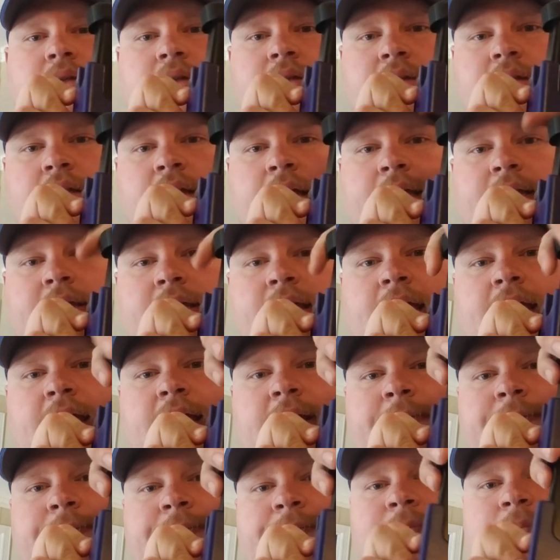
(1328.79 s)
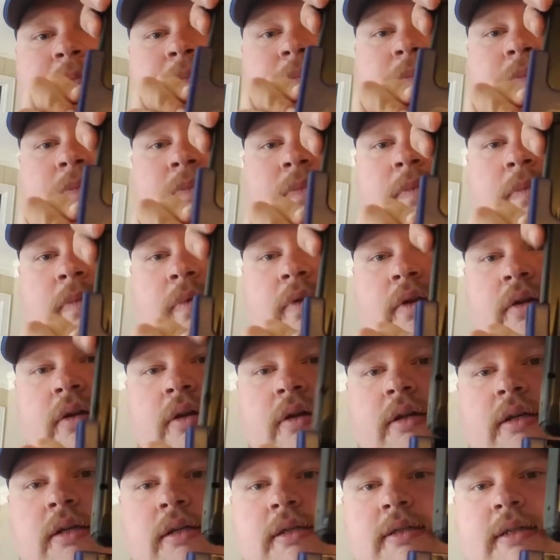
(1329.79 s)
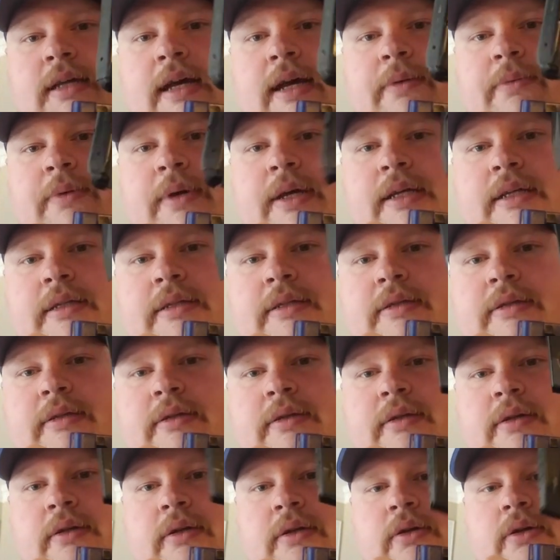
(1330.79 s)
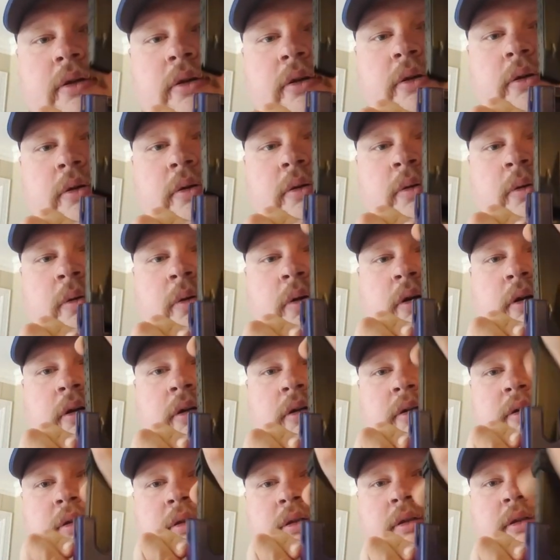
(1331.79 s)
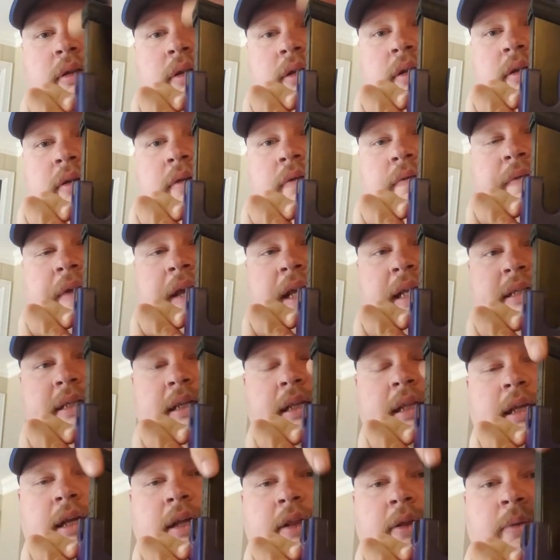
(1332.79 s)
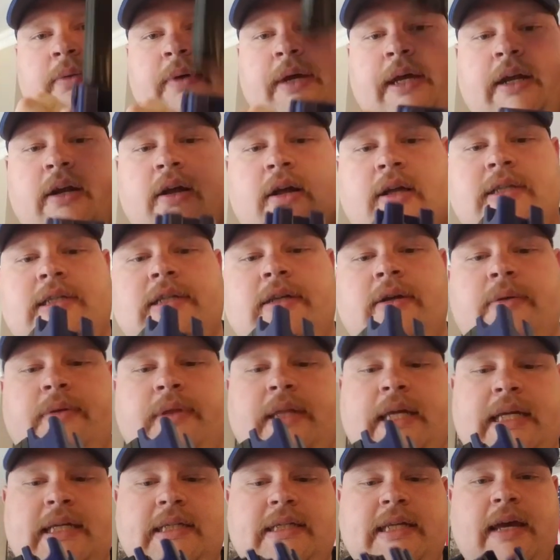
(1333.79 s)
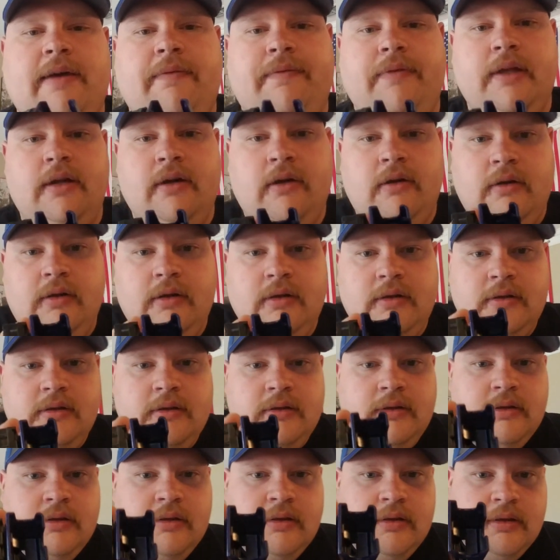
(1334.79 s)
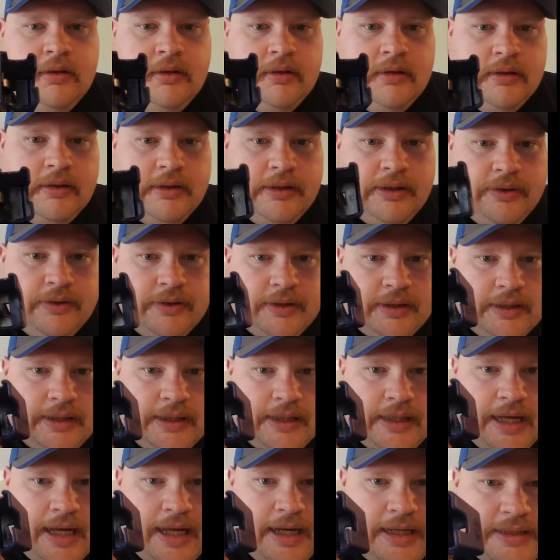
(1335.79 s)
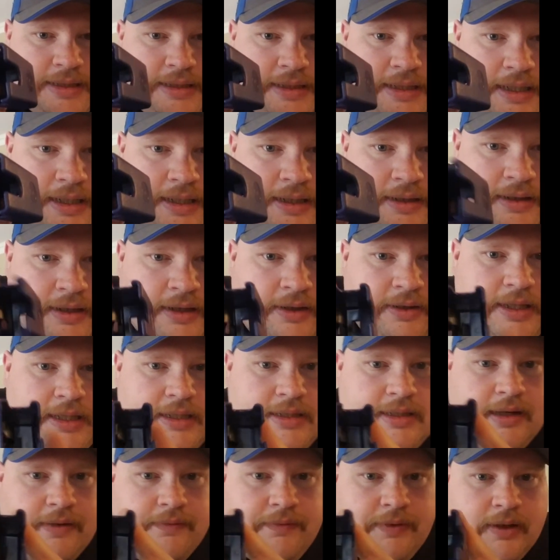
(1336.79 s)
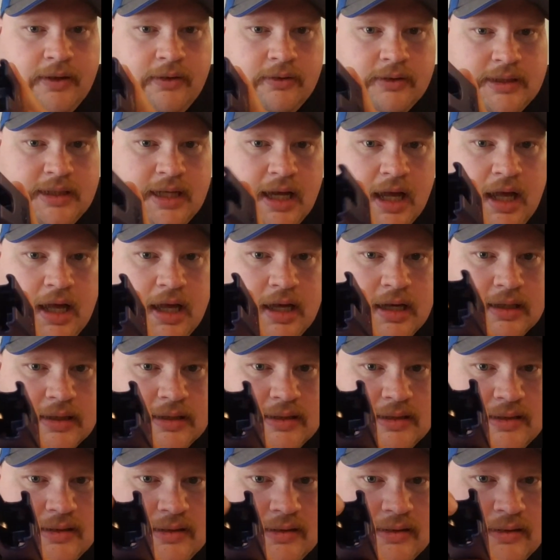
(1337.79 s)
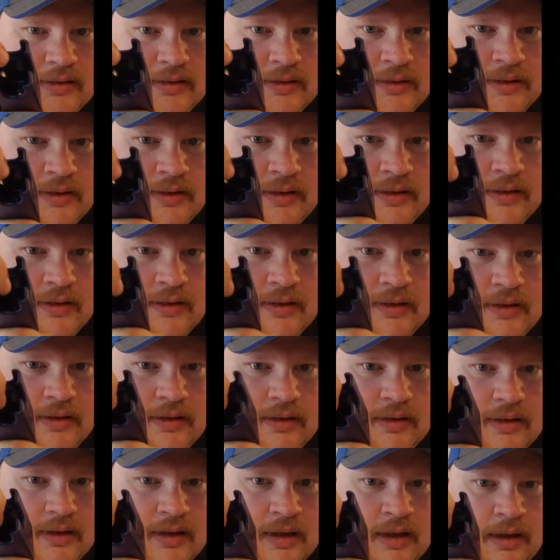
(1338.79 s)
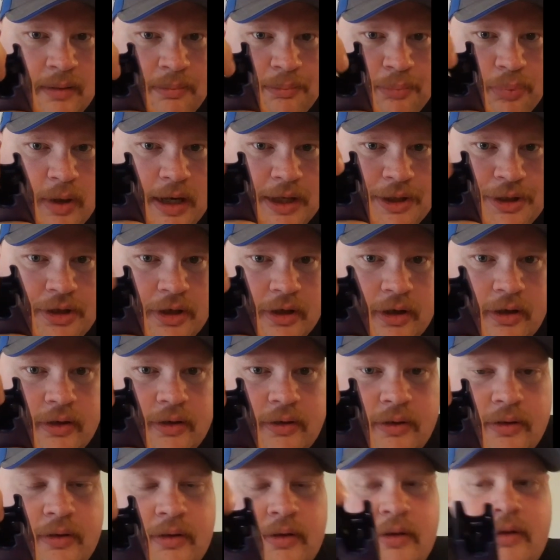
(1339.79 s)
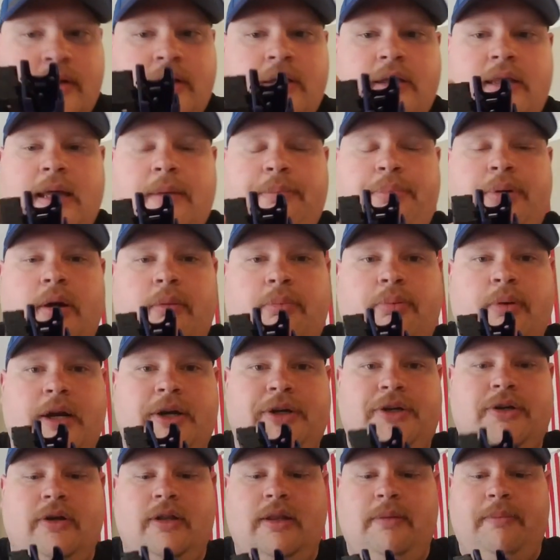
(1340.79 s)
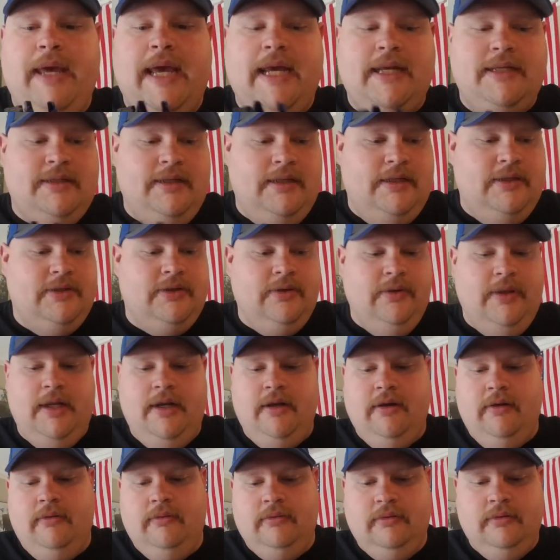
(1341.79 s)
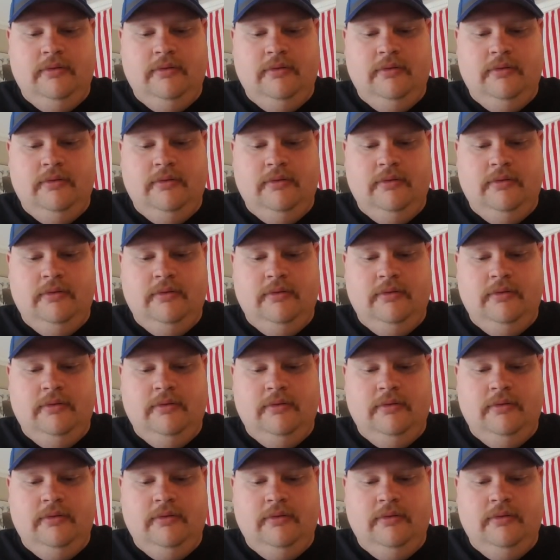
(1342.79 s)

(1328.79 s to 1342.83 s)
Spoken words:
like that, sideways, or facing the other way. And also these have little, you can kind of see it in there, these have little tongues, pressure, that put pressure on the magazine so they don't